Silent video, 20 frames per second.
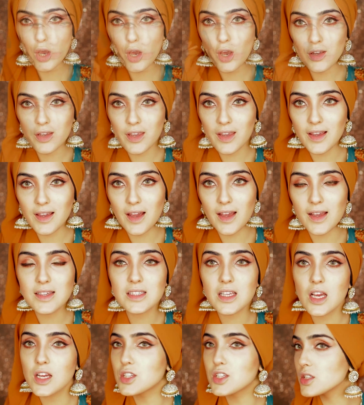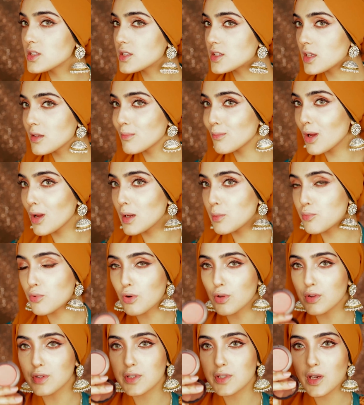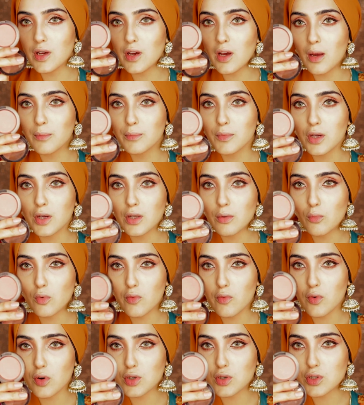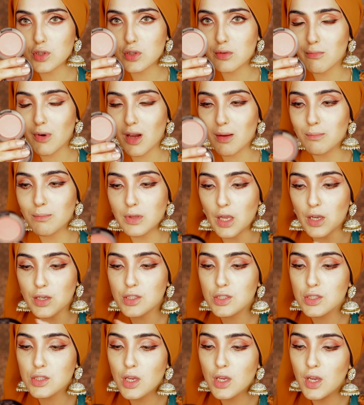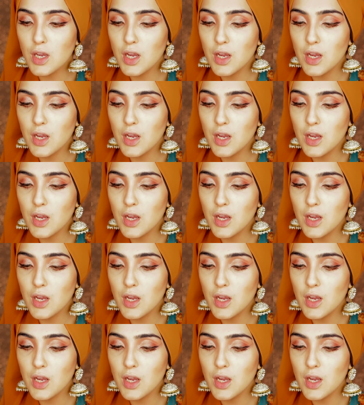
Okay guys, I just did my bronzer. I'm gonna move on to my blush.